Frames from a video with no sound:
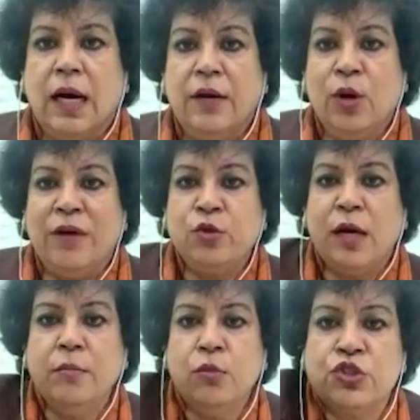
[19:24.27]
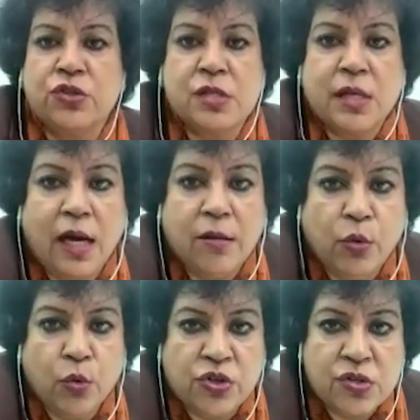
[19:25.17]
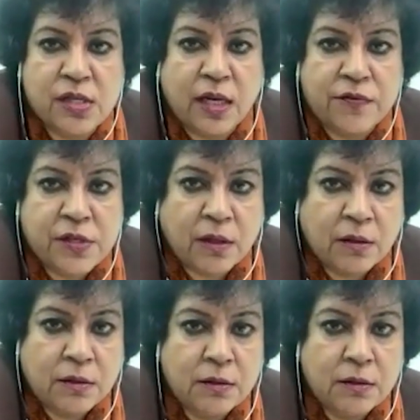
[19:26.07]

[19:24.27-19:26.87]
You have to unmute yourself, sir.